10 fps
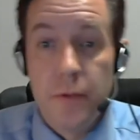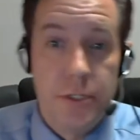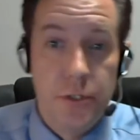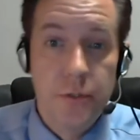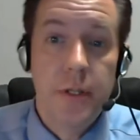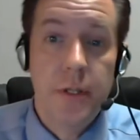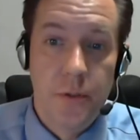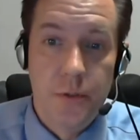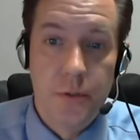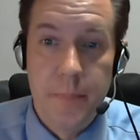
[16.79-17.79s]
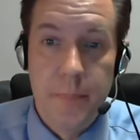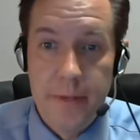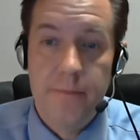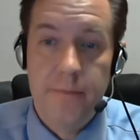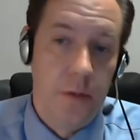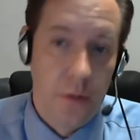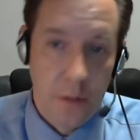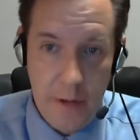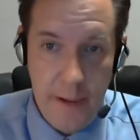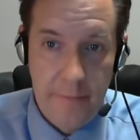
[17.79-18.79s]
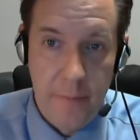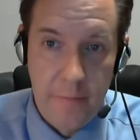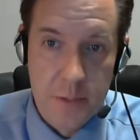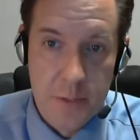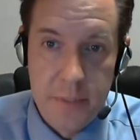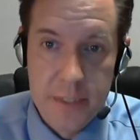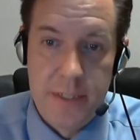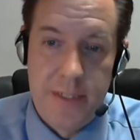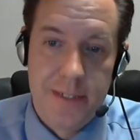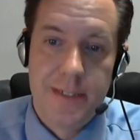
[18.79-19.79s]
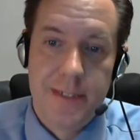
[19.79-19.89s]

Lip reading: that you can use to benefit your craft beverage business.